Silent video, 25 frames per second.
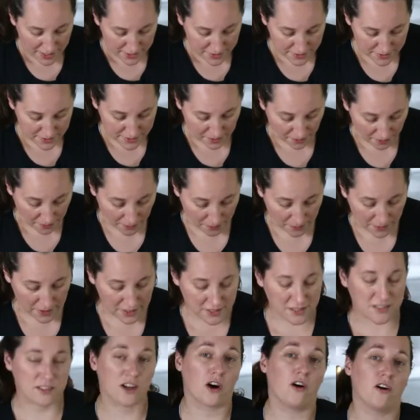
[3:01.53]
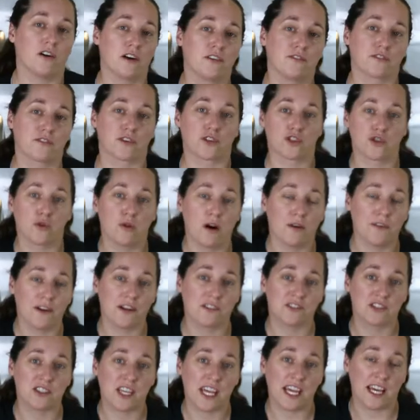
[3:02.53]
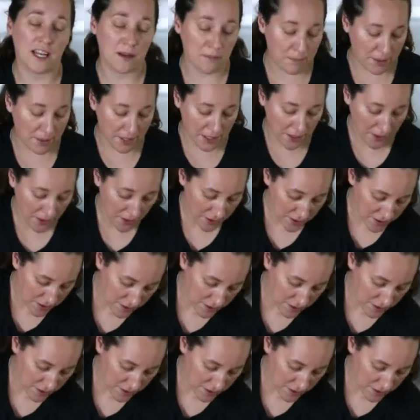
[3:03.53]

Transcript: So it's calling for a 12 ounce can of beer,